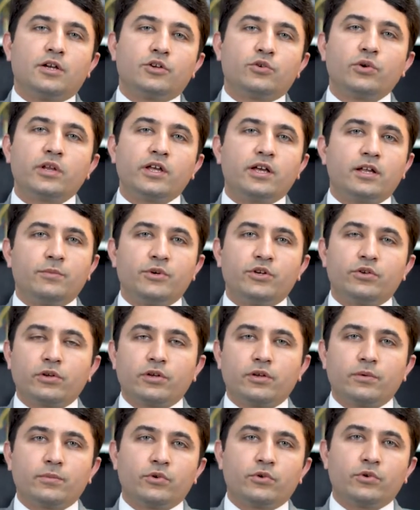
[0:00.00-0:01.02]
Today I will be
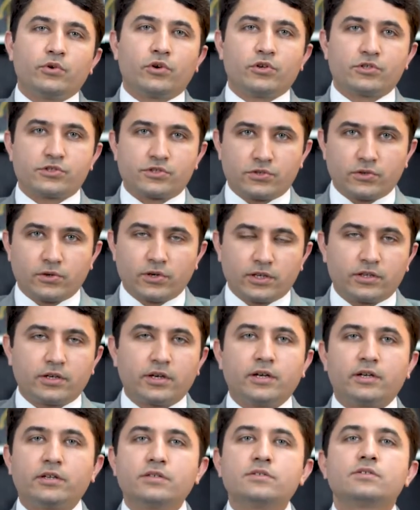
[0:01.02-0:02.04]
talking about
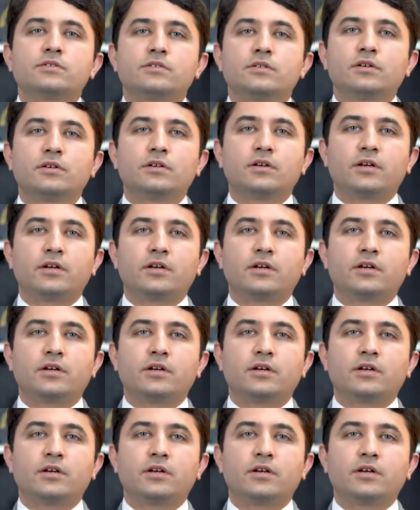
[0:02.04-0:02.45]
osteoarthritis